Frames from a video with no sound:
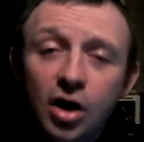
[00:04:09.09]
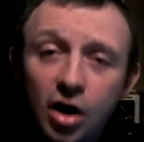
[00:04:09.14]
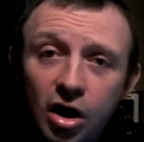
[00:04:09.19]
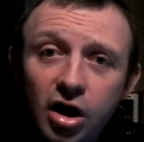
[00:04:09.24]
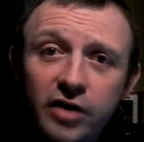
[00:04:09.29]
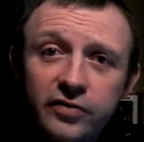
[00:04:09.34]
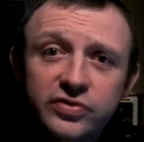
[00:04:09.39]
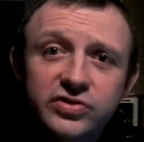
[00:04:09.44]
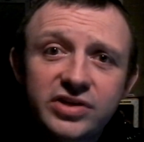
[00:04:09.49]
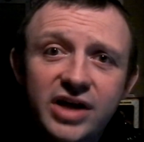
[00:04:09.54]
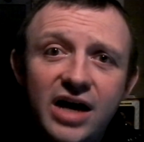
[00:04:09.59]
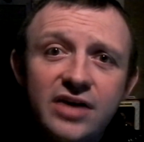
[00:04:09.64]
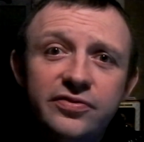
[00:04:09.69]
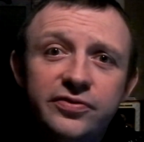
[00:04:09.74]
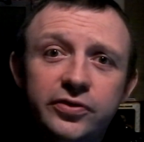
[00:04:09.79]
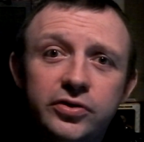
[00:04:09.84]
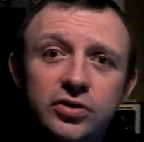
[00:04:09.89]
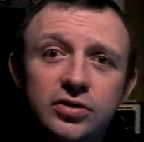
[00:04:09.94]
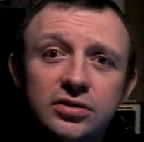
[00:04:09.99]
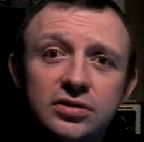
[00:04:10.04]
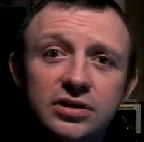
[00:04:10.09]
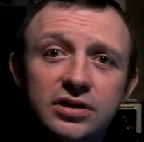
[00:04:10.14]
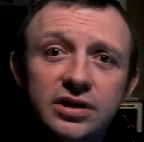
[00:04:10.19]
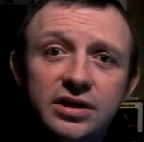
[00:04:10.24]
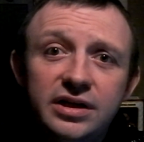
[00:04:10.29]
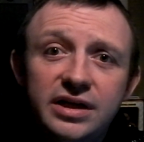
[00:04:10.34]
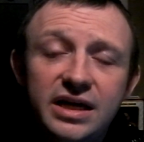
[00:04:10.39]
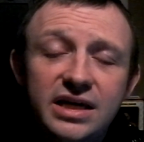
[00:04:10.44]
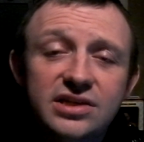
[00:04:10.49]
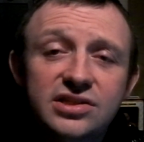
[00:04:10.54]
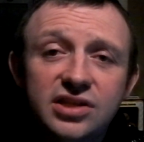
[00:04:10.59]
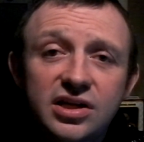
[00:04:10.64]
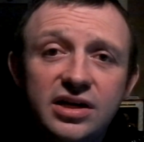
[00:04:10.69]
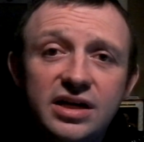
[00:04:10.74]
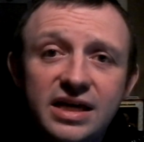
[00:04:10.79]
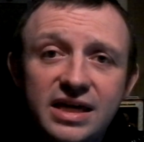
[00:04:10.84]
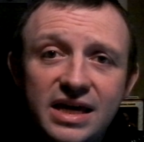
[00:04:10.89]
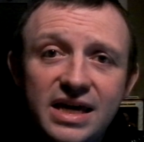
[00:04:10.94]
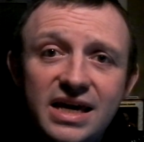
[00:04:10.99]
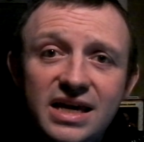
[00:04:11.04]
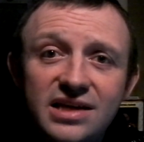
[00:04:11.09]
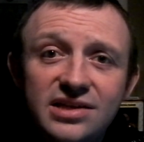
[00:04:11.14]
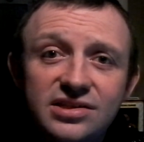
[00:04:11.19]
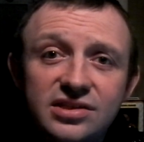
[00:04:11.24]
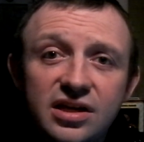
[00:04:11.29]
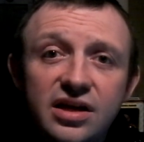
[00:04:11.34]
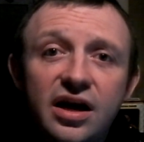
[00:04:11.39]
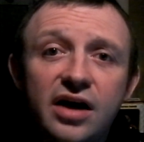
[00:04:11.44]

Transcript: of Skyfall is that it is